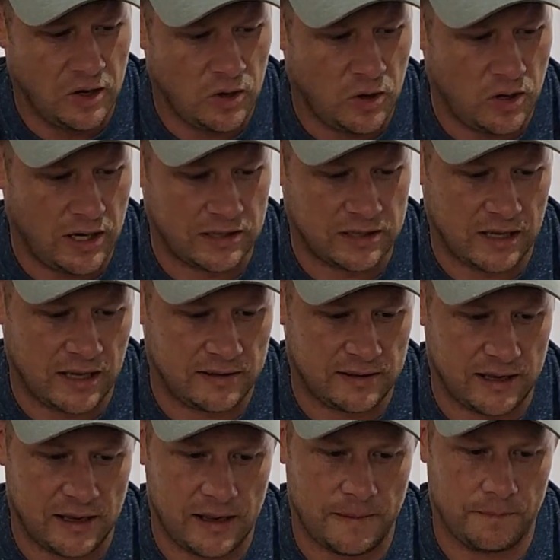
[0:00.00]
Alright guys,
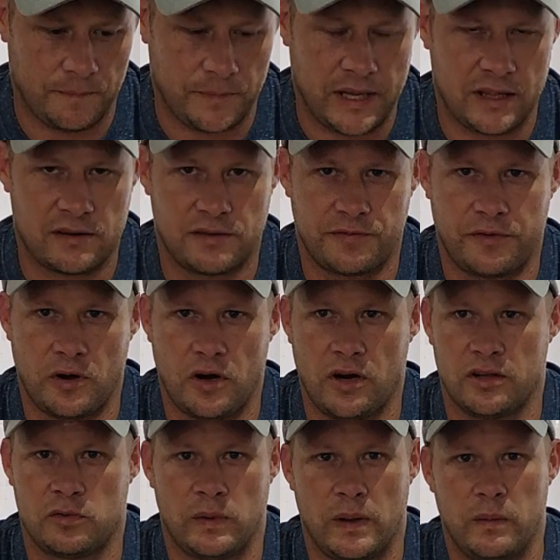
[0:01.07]
as far
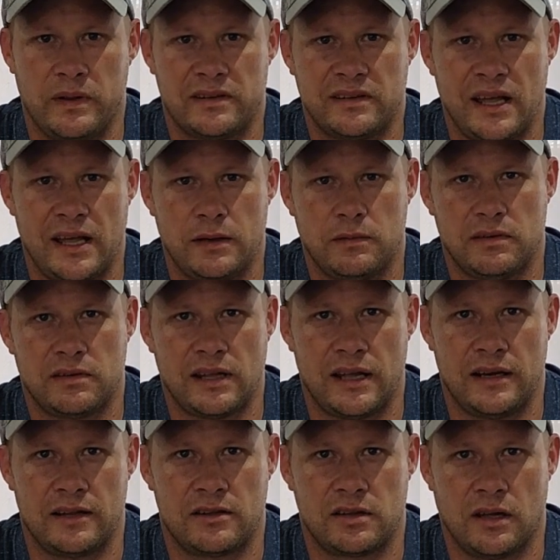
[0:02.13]
as where we stayed at
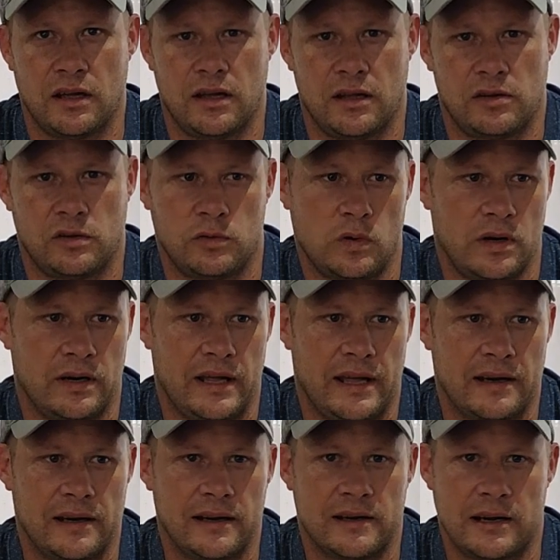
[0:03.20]
Sobrana
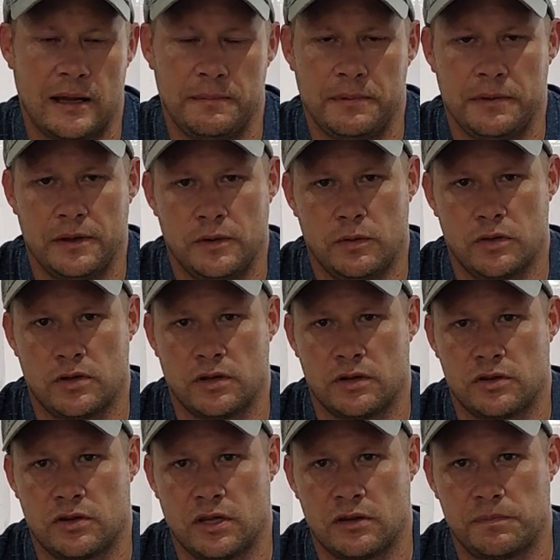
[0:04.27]
Angling Club, which
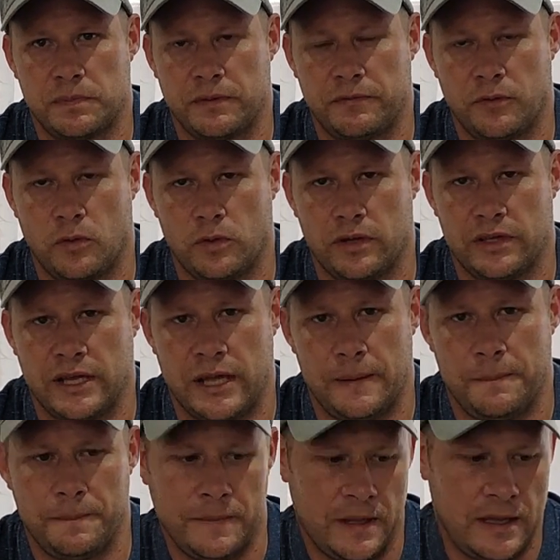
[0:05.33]
is just before the dam.